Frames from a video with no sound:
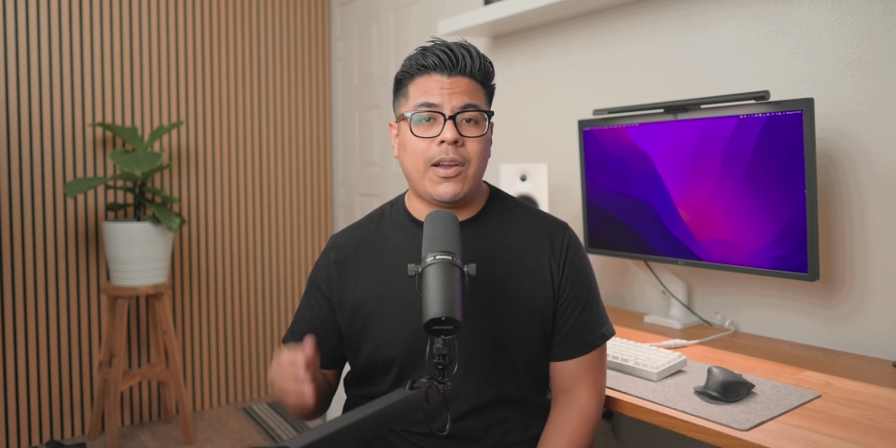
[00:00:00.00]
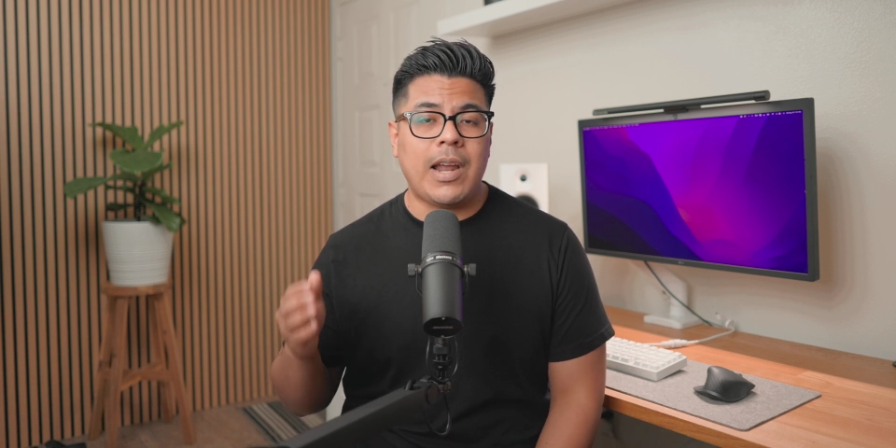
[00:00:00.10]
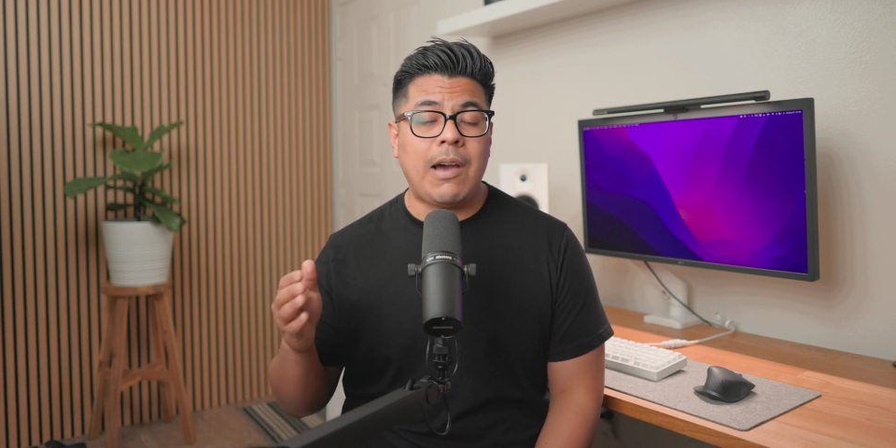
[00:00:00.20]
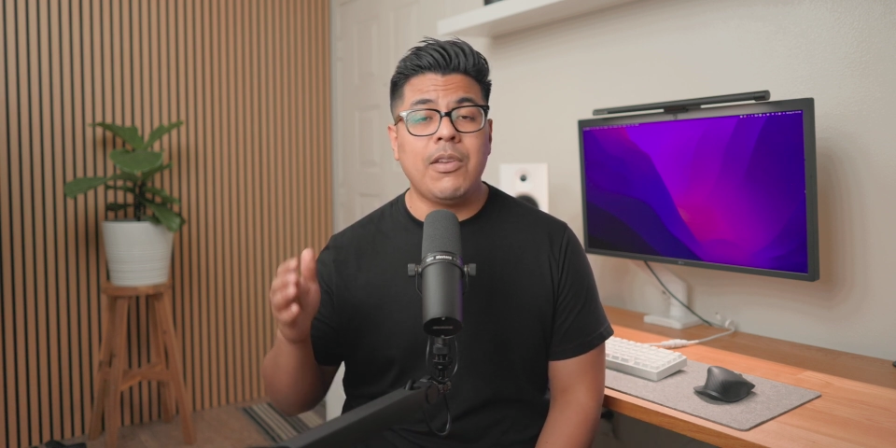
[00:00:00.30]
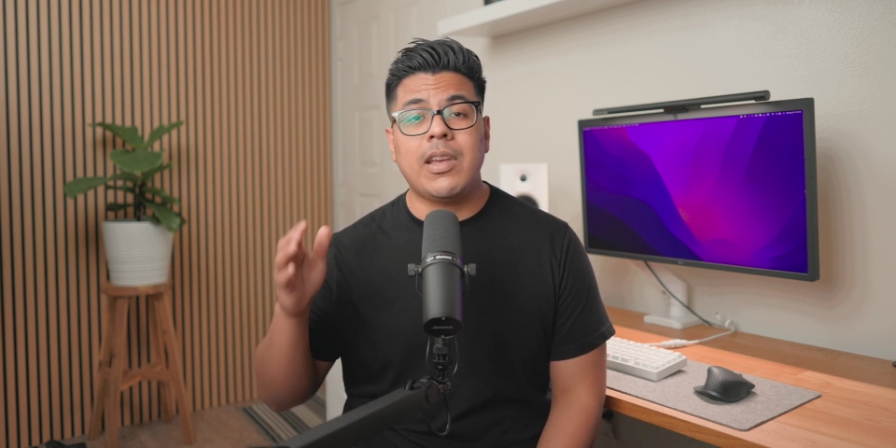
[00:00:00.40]
on
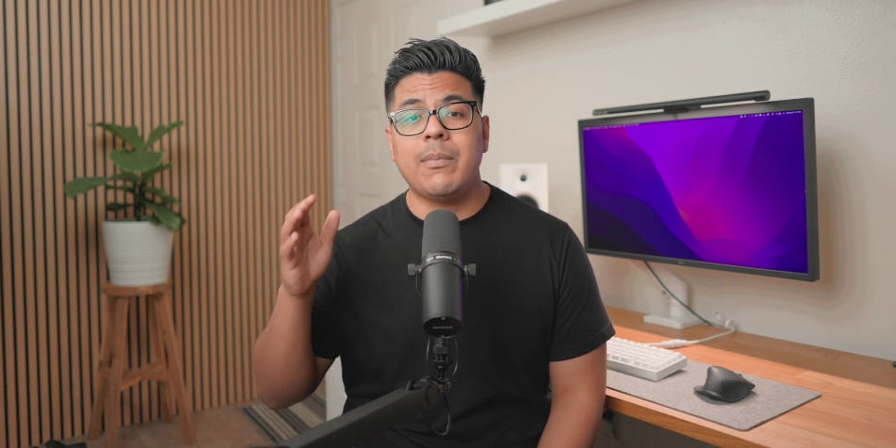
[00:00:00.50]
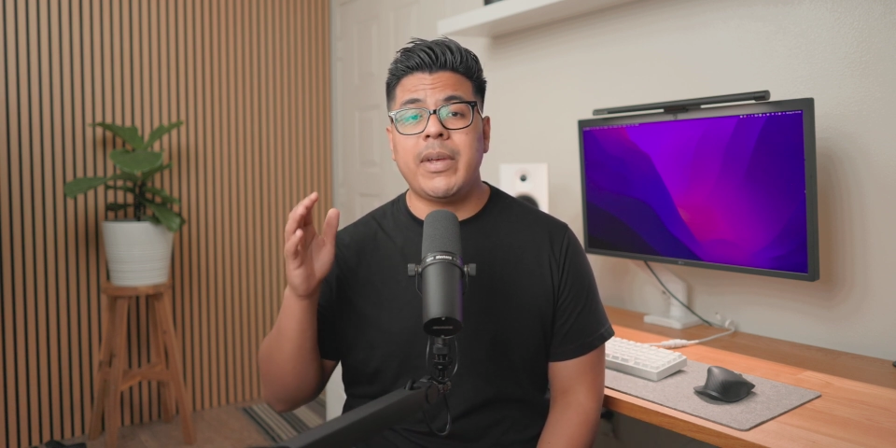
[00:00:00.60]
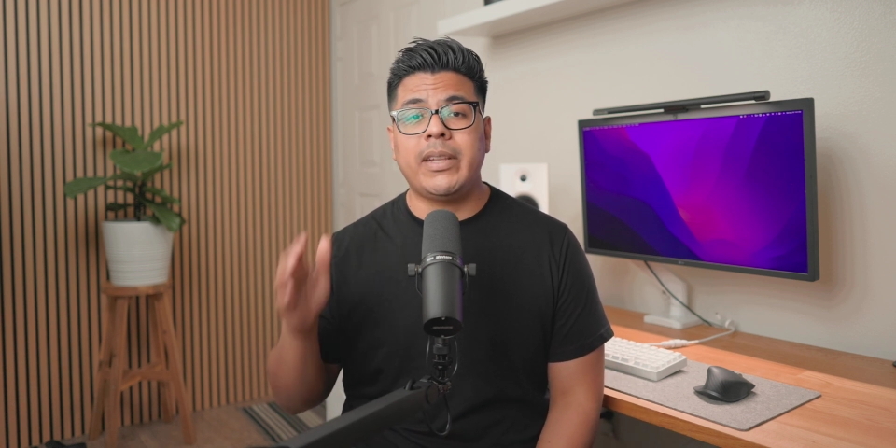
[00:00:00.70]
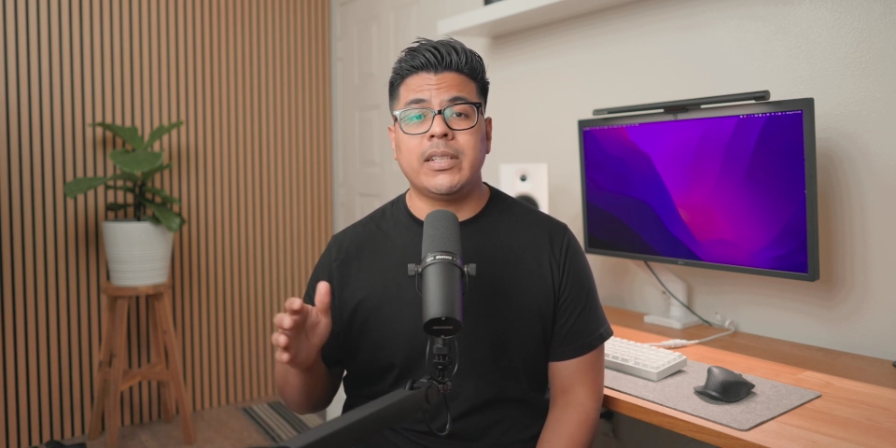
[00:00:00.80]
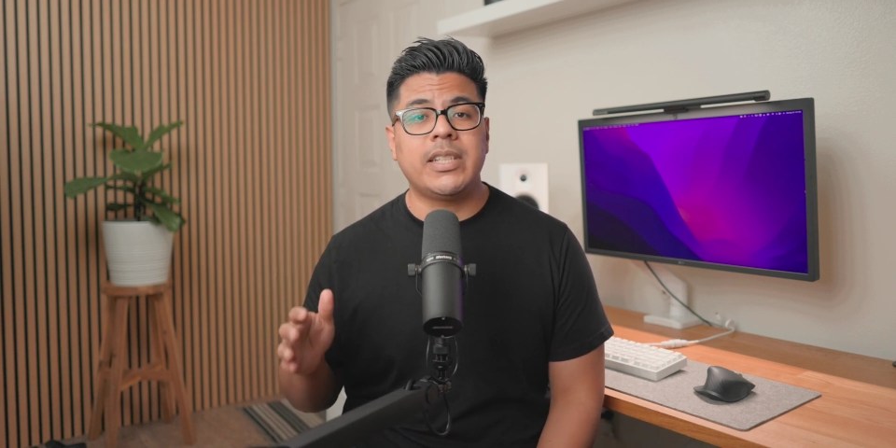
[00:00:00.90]
how you can
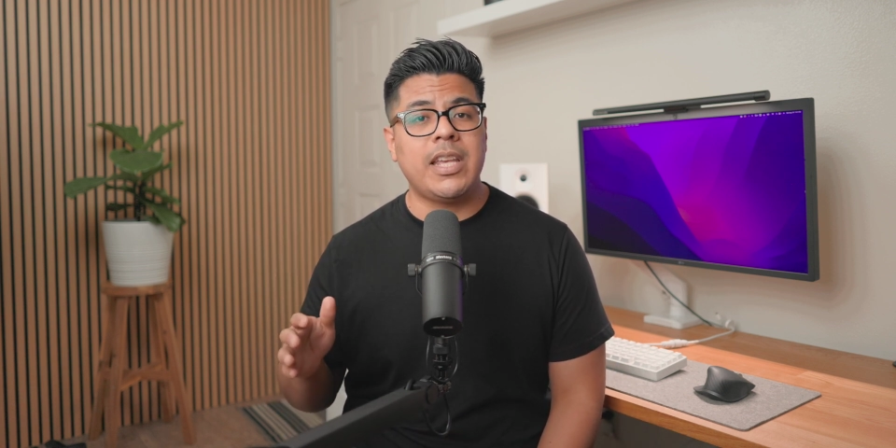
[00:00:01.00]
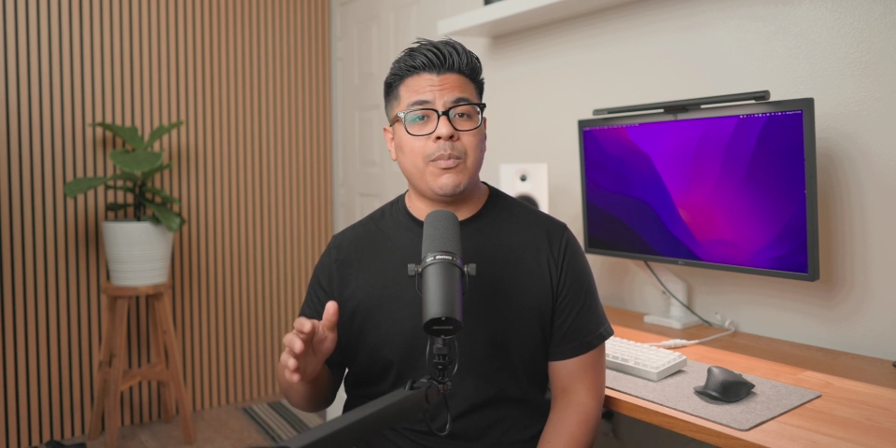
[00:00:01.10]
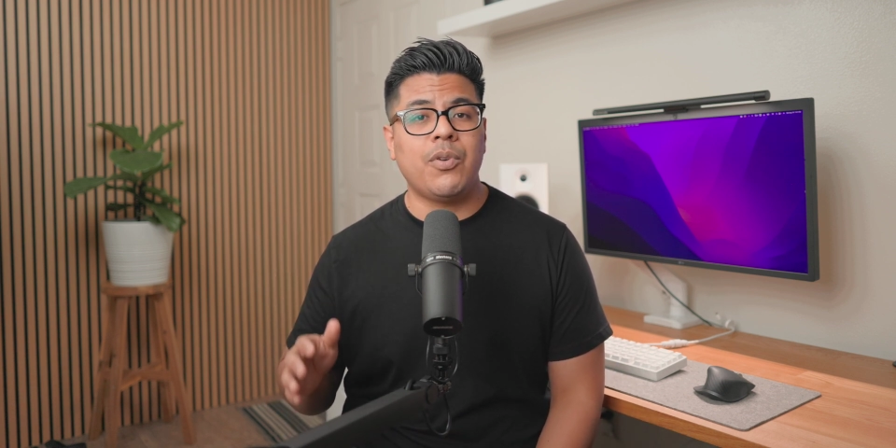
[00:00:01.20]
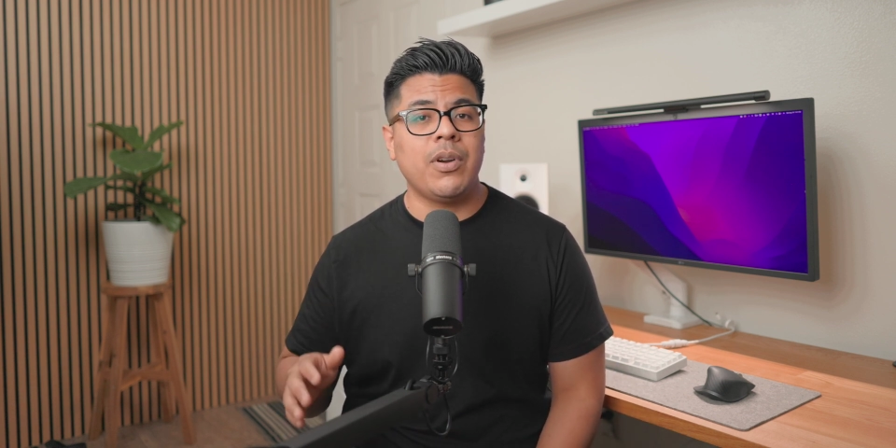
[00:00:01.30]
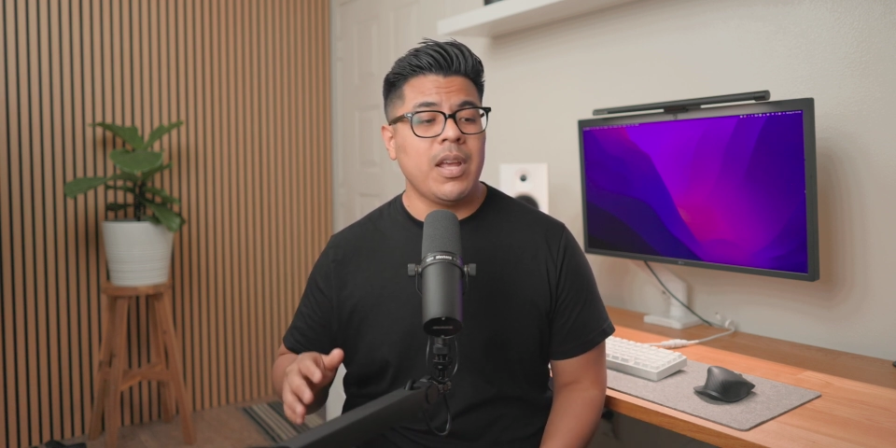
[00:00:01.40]
make this
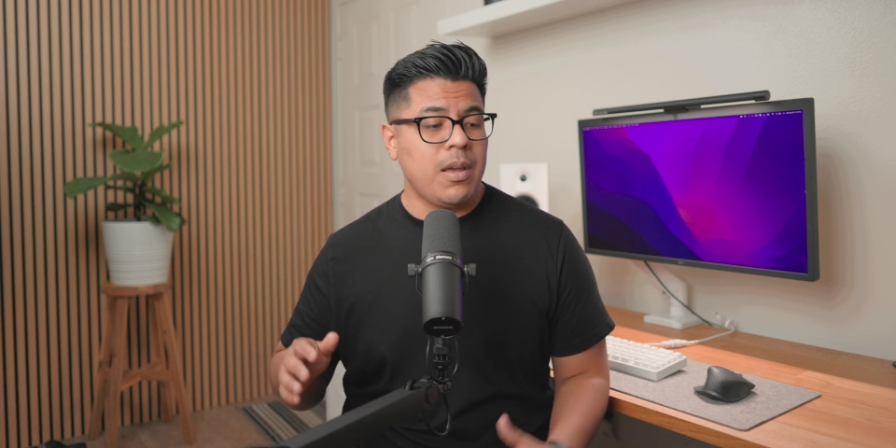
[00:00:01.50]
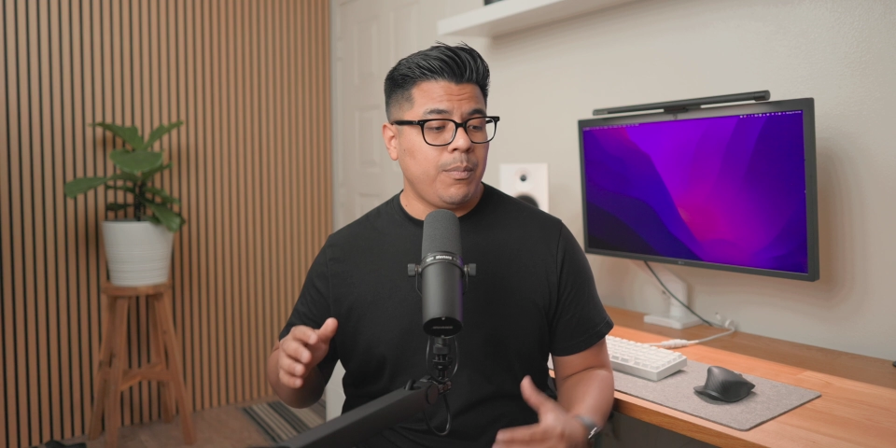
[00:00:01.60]
keyboard